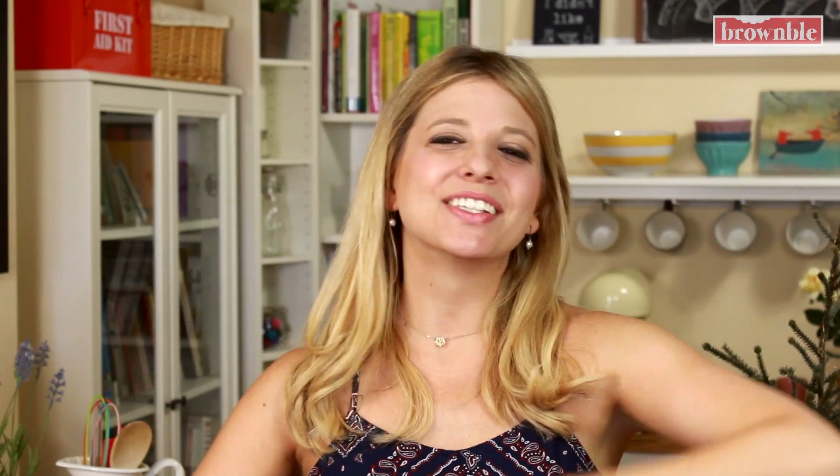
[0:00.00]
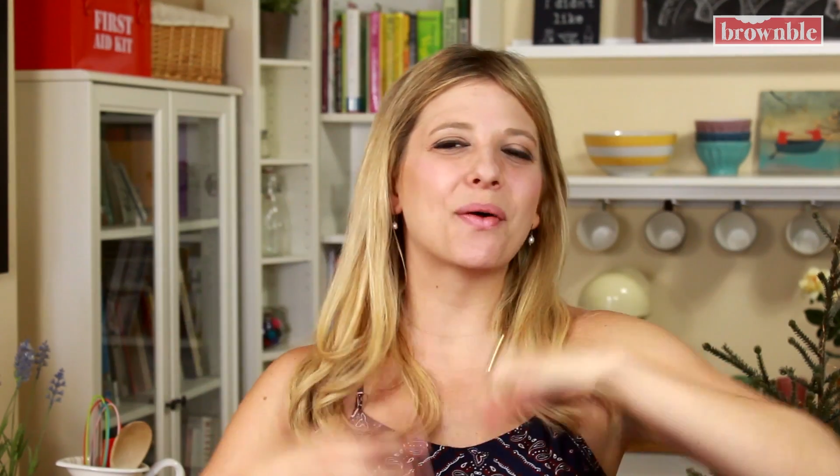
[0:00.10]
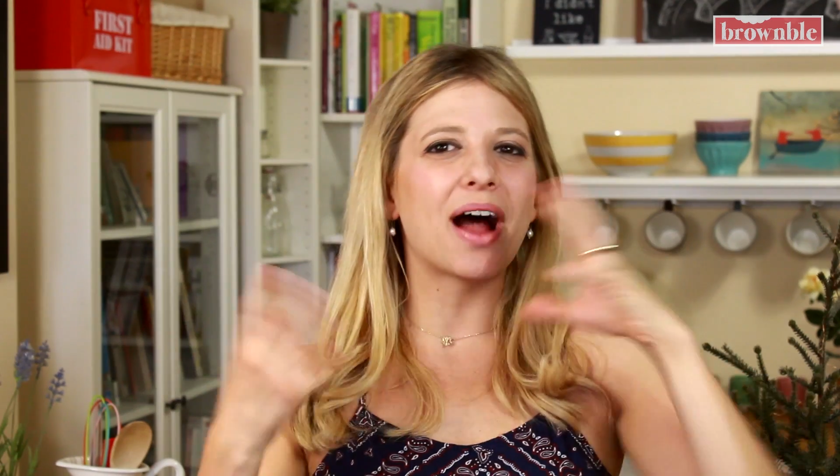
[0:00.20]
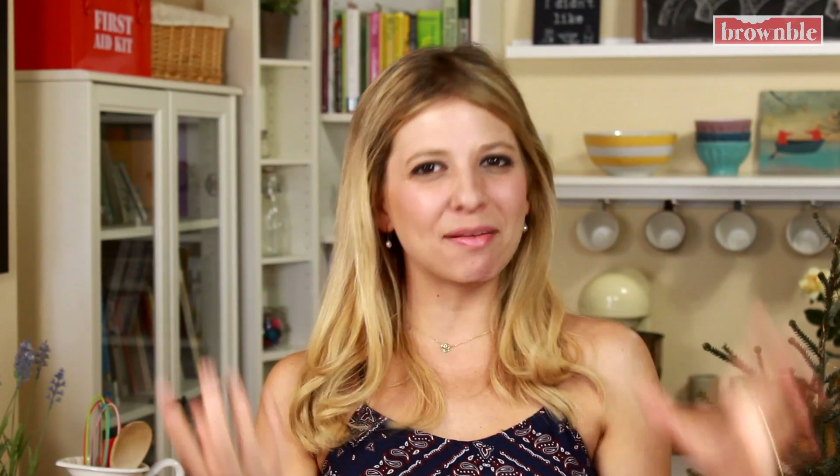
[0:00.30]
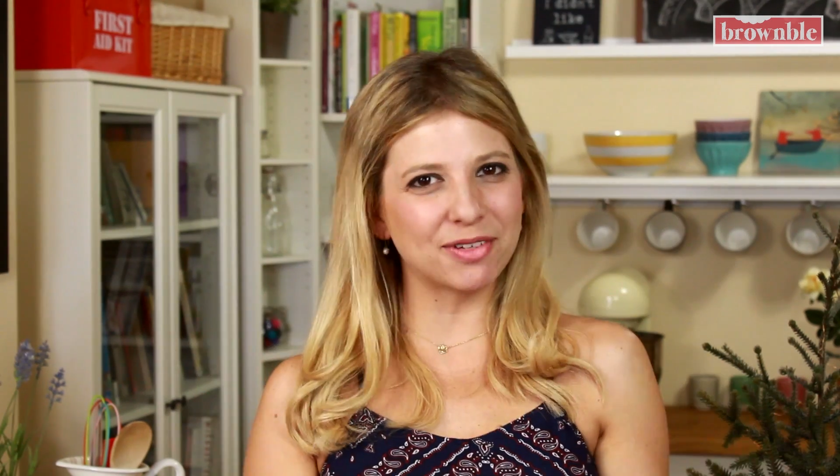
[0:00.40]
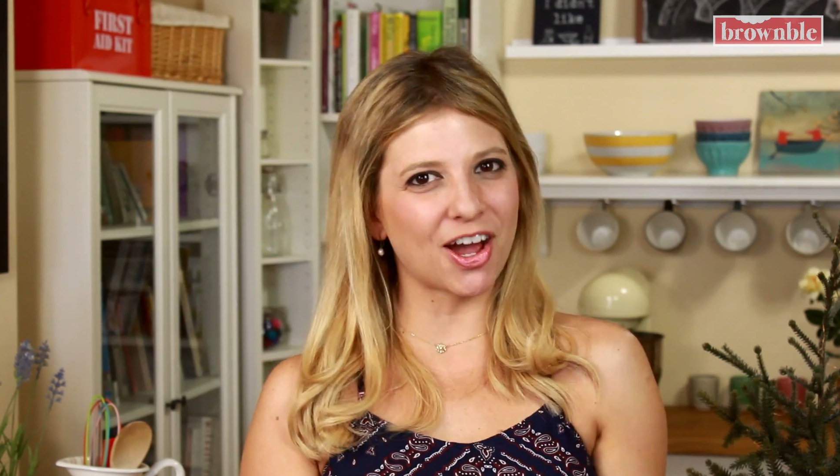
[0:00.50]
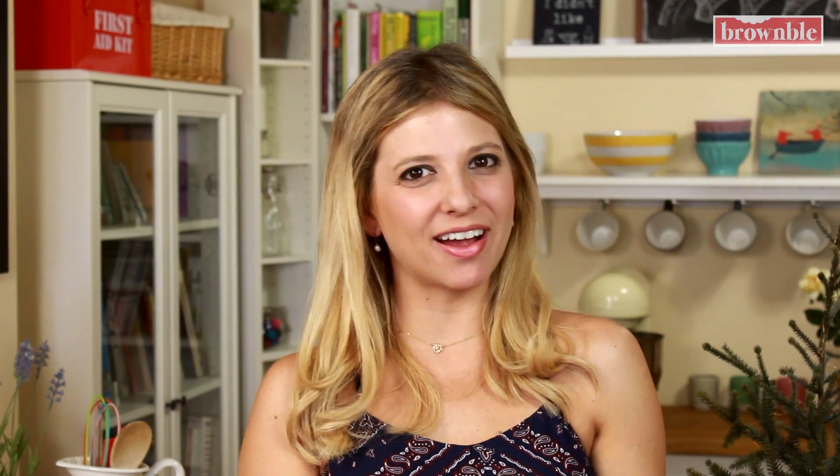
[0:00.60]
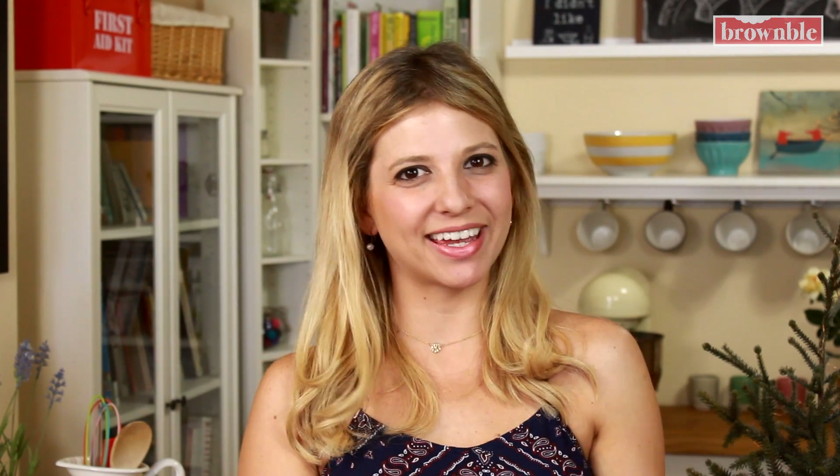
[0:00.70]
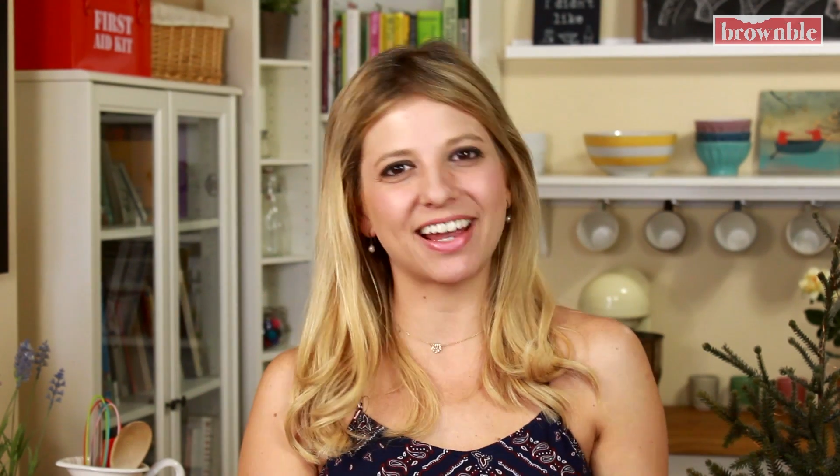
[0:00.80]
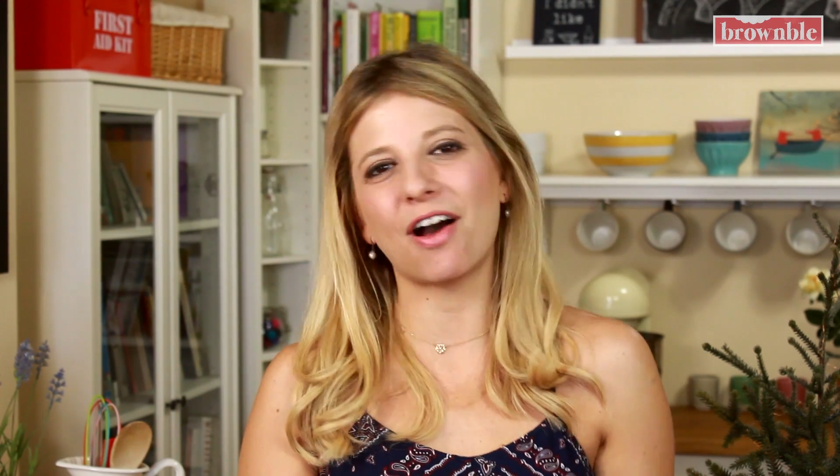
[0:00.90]
So I'm
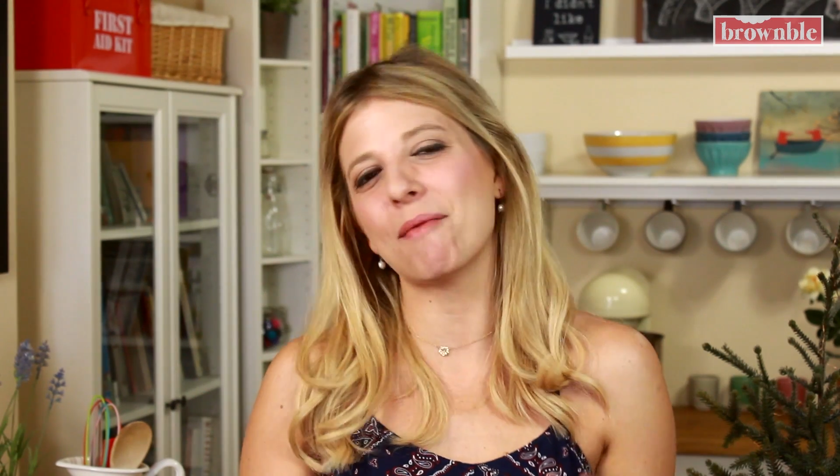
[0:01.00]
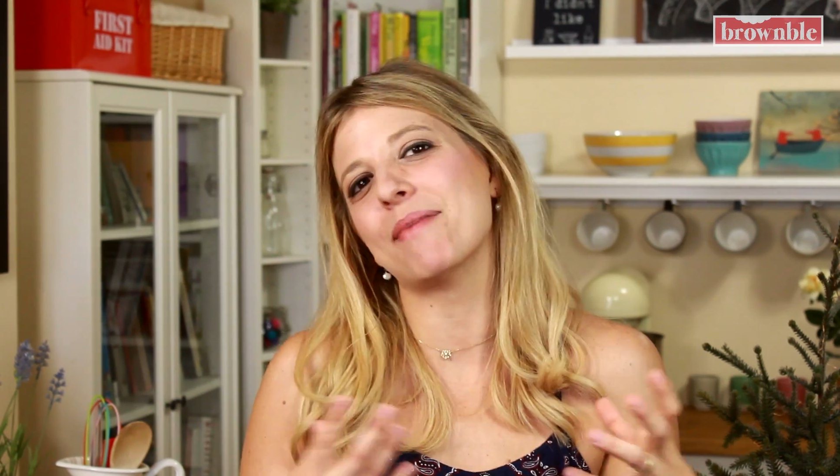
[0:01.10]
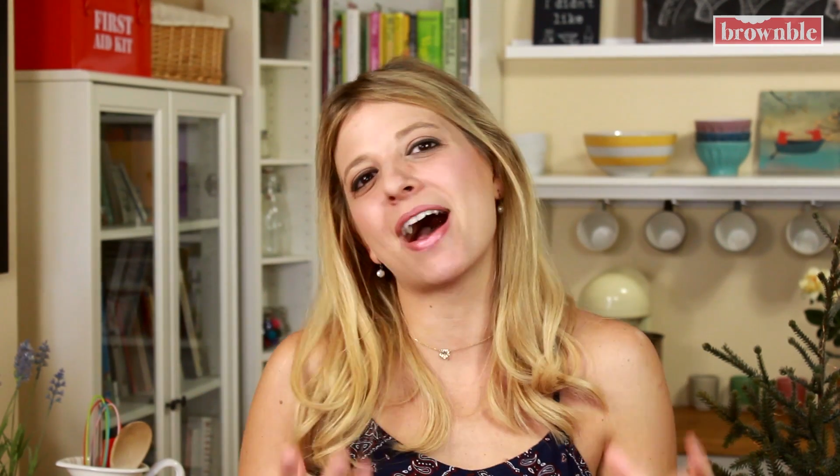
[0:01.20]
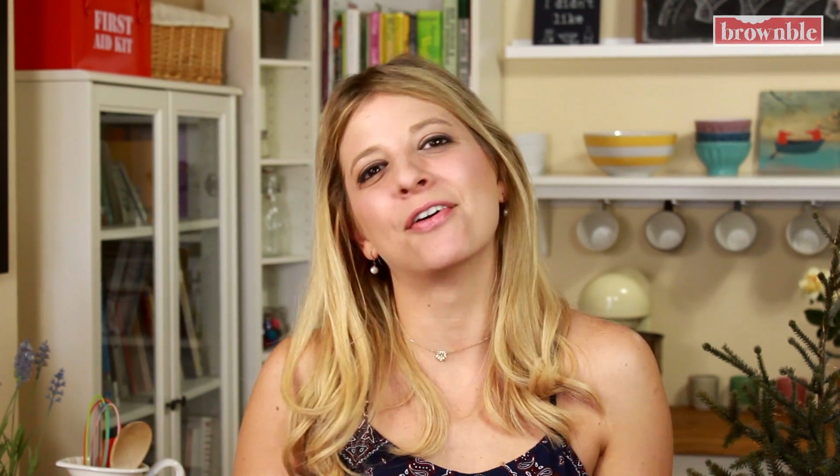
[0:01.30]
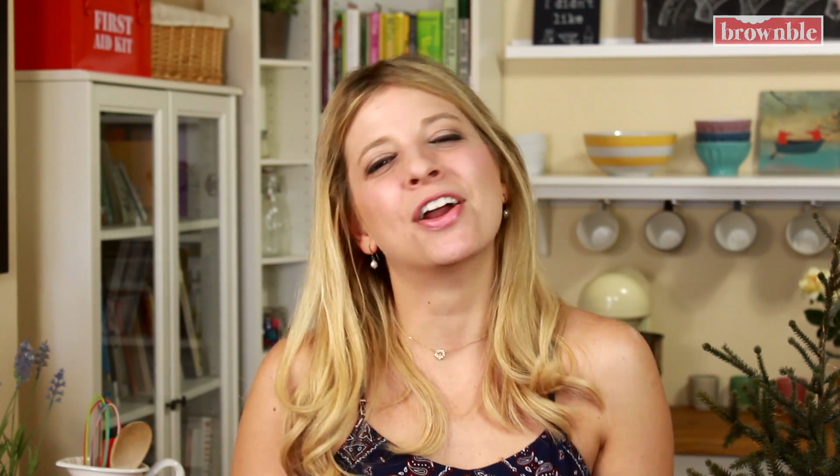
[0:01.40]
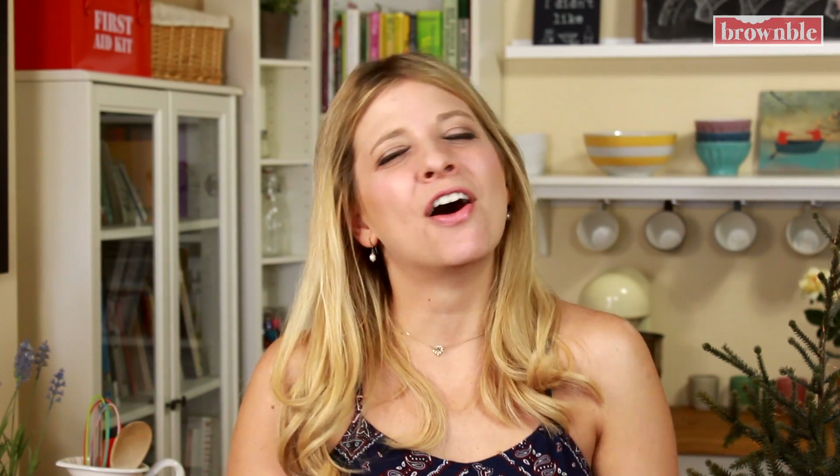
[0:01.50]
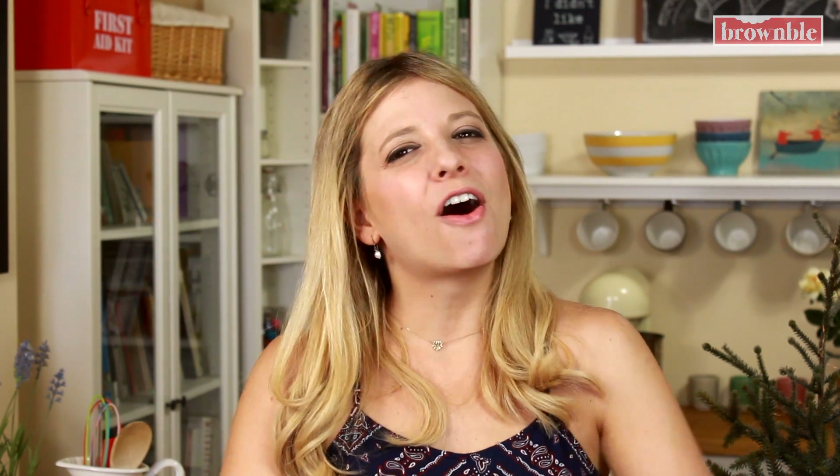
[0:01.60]
talking about